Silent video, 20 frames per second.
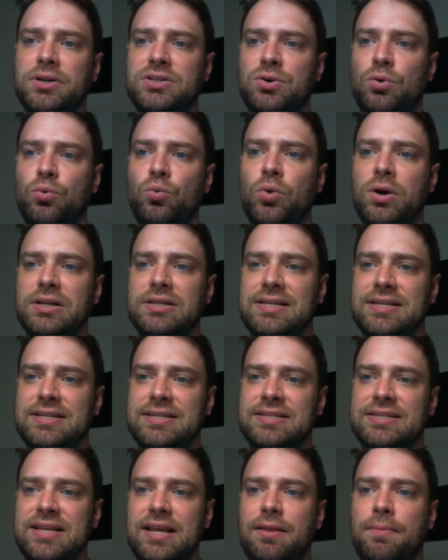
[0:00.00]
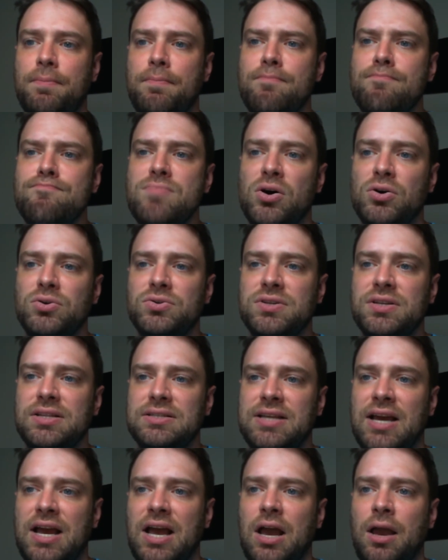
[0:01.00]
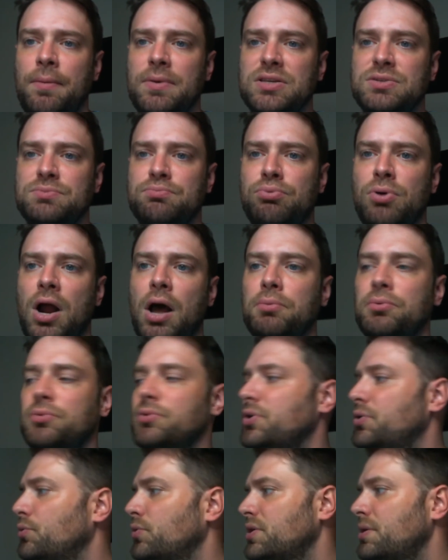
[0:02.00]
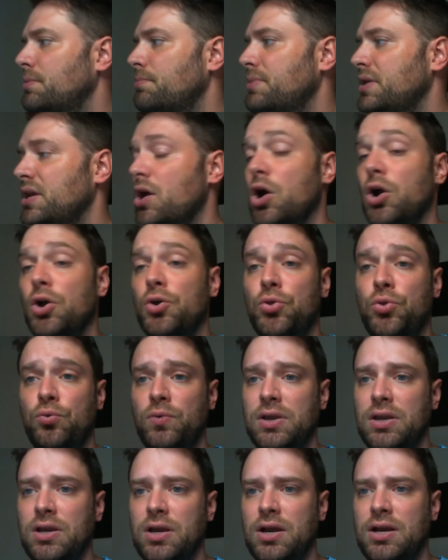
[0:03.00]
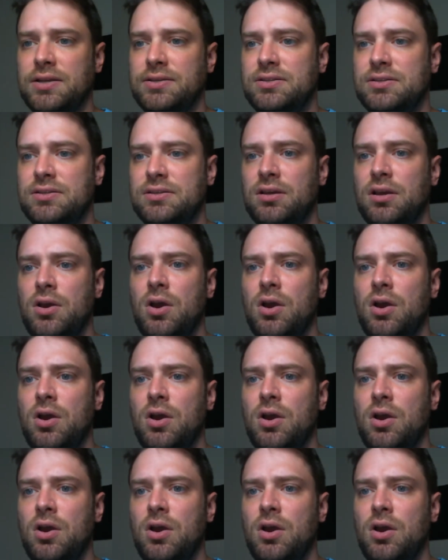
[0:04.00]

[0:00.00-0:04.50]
to want to sit most of the time is probably going to be our 3 costs.